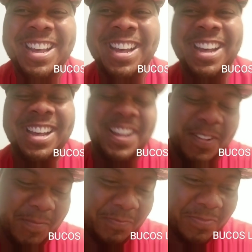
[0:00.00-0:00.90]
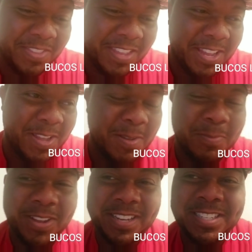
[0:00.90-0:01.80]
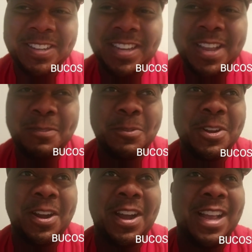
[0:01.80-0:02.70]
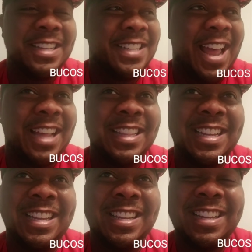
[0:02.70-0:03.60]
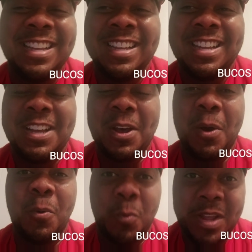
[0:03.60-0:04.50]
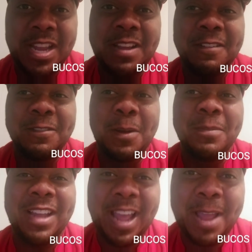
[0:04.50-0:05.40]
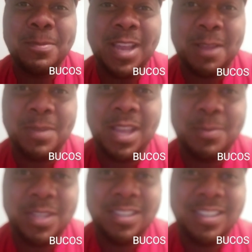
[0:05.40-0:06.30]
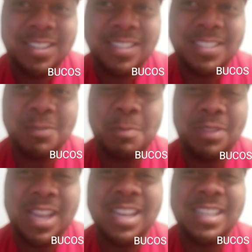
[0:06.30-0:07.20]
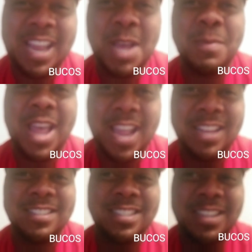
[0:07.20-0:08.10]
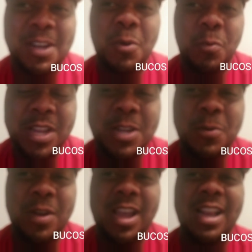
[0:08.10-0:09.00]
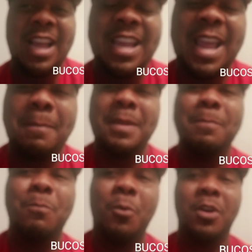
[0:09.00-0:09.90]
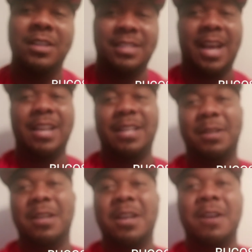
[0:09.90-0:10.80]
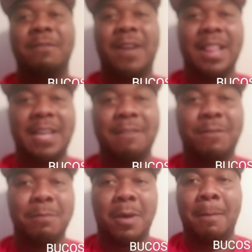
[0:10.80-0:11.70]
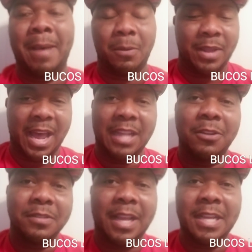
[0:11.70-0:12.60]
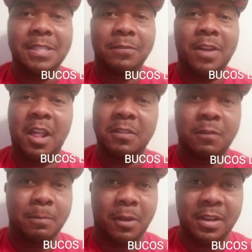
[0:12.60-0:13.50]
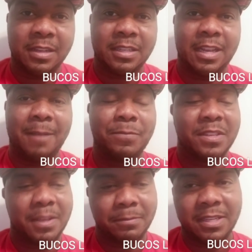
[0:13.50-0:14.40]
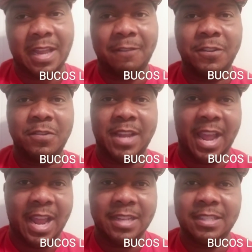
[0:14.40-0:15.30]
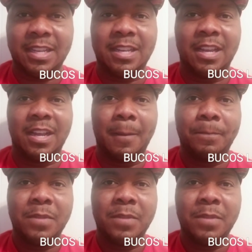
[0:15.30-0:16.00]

all right? um, but until then, we are exactly a week from game day, baby till we play the damn Aints a week away, and I can't be more excited to finally get football back. We got a little taste of college football yesterday, some tonight for you Canes and uh,